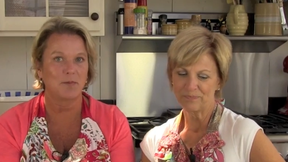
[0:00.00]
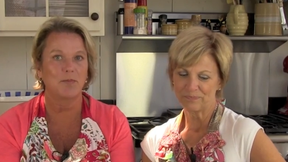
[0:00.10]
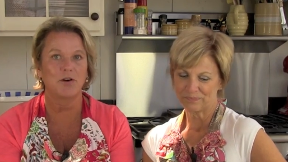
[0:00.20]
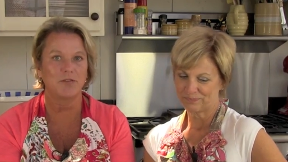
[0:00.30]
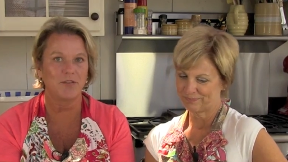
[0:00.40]
Speaker 1: they're
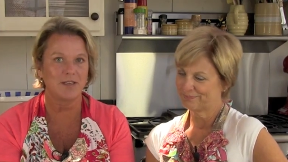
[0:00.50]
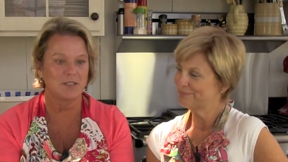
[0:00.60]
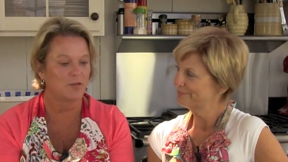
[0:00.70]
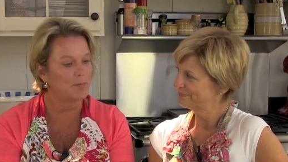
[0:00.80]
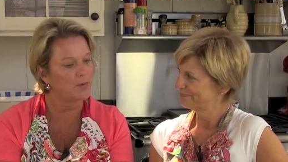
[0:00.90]

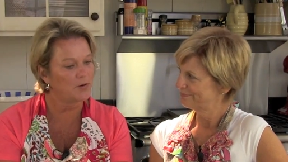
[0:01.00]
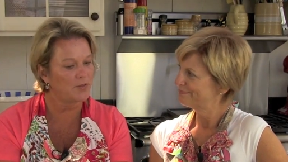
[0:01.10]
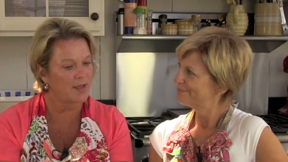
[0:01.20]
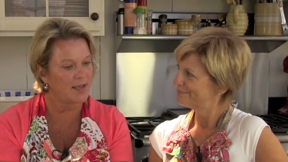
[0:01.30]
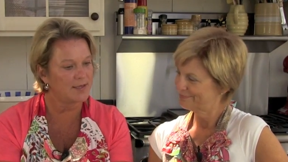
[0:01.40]
perfect for
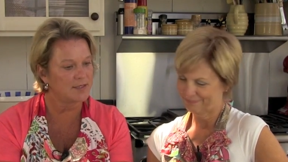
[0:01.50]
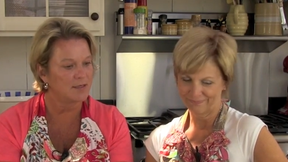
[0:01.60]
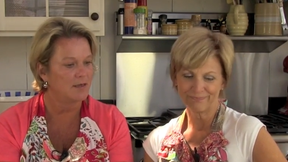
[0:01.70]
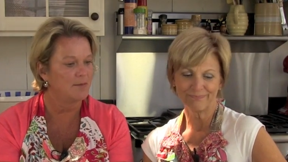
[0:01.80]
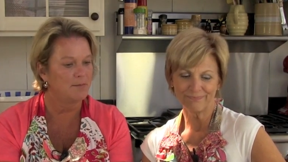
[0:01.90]

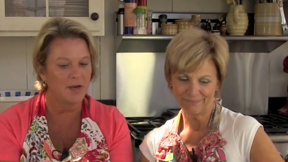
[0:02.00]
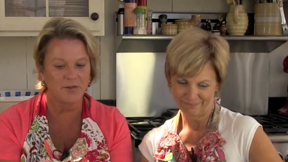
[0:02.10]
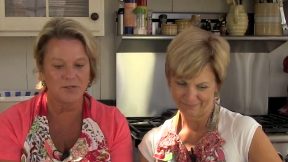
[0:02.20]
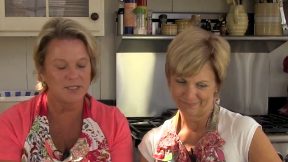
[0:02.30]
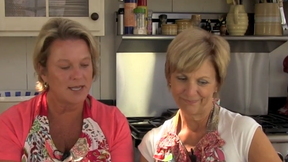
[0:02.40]
birthdays,
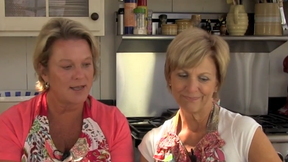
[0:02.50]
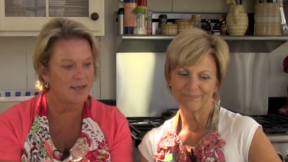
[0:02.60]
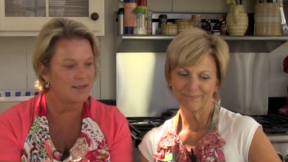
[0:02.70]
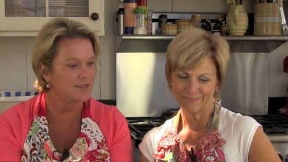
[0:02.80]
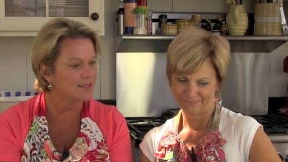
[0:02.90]
Mother's
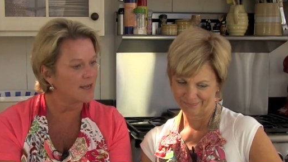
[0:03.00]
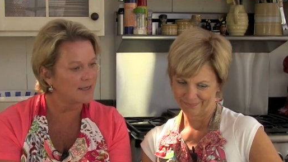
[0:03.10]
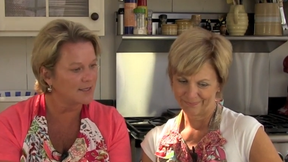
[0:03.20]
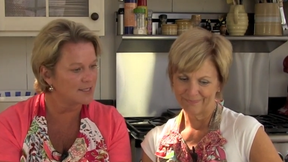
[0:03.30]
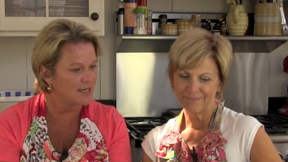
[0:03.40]
Day,
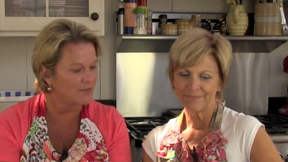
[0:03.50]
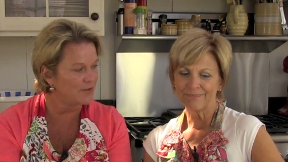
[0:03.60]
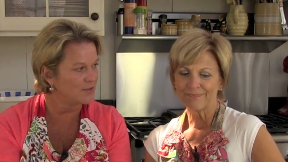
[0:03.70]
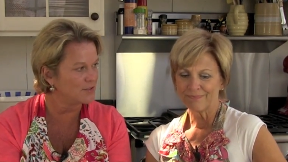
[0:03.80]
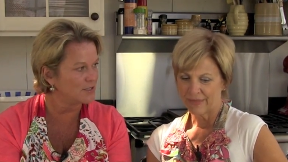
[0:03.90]
stocking
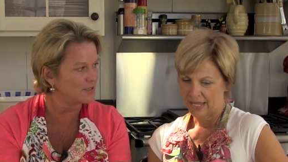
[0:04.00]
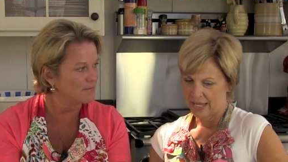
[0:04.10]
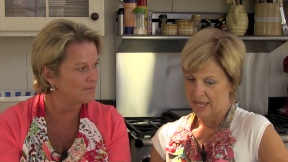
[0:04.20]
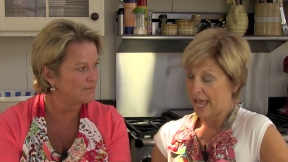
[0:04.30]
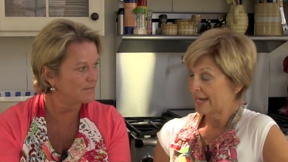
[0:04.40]
stuffers,
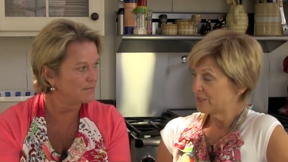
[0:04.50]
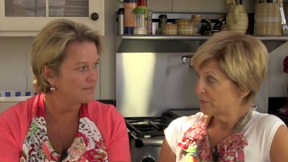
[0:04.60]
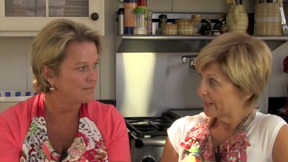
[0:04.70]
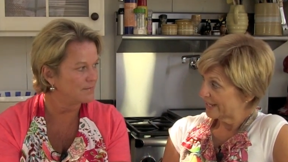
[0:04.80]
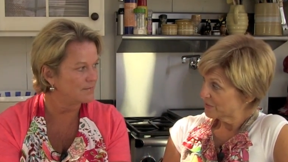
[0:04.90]
adding
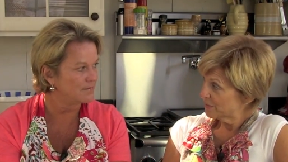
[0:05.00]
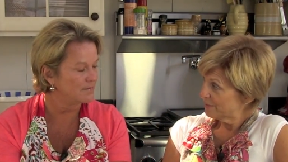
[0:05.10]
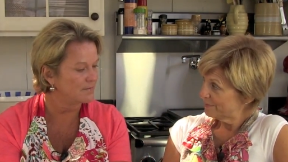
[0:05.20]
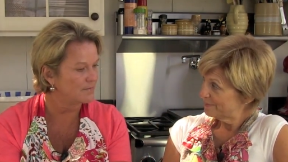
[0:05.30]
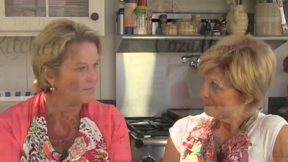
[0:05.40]
to a guest room,